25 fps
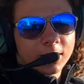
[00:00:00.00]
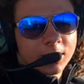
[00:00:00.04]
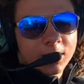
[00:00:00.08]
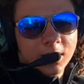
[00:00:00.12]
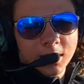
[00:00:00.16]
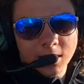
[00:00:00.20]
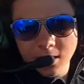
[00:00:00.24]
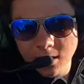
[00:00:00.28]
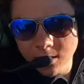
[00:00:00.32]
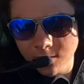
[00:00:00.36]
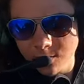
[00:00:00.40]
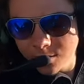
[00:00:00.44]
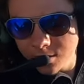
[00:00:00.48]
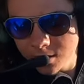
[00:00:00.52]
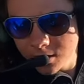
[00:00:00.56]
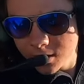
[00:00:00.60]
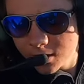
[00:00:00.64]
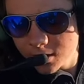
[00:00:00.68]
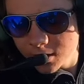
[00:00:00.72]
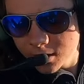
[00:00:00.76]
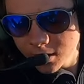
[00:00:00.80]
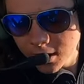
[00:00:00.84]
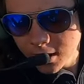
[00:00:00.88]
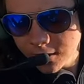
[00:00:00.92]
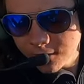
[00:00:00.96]
setup
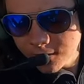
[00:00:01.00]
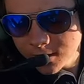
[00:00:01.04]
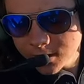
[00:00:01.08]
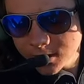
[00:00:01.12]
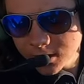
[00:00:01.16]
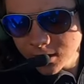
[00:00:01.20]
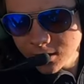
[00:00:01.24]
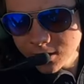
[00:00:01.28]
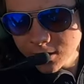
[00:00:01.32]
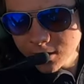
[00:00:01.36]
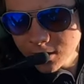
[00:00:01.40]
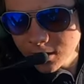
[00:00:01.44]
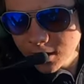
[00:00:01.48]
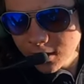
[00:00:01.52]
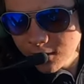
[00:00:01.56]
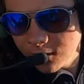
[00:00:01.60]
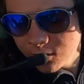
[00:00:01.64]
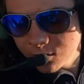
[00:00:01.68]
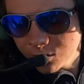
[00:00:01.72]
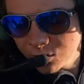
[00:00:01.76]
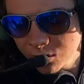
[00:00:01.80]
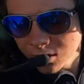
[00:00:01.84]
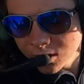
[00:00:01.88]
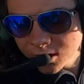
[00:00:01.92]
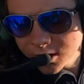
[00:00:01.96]
gave us a little
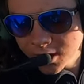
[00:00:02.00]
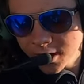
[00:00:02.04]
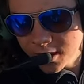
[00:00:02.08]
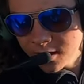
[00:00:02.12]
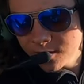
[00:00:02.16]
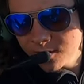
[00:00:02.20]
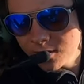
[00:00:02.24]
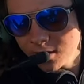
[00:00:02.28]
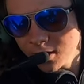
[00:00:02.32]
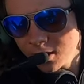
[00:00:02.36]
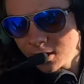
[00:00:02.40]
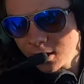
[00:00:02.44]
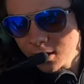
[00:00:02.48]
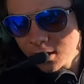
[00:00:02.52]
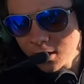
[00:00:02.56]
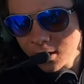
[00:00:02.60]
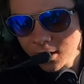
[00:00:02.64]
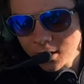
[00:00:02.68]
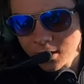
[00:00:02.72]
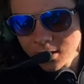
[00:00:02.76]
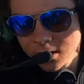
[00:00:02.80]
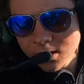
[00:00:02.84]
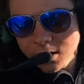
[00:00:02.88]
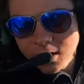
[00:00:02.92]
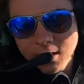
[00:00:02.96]
even more time.
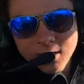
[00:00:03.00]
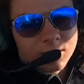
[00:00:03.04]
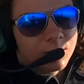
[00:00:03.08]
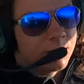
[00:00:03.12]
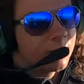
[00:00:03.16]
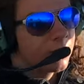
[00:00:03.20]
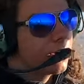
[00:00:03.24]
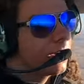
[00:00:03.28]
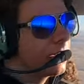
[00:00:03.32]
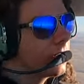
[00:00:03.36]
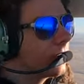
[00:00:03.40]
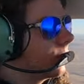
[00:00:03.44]
So that's a minute